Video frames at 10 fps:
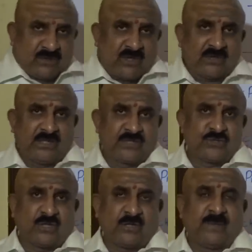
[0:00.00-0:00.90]
He
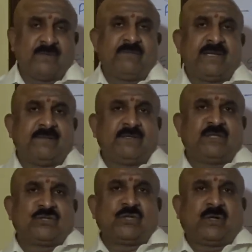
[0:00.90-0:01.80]
got the job and
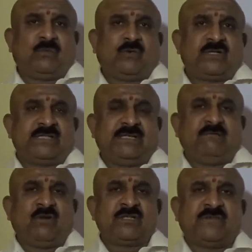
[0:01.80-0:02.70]
wherever the job
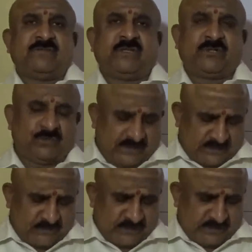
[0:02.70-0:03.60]
was, he was shifted
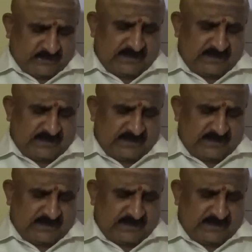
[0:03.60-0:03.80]
to that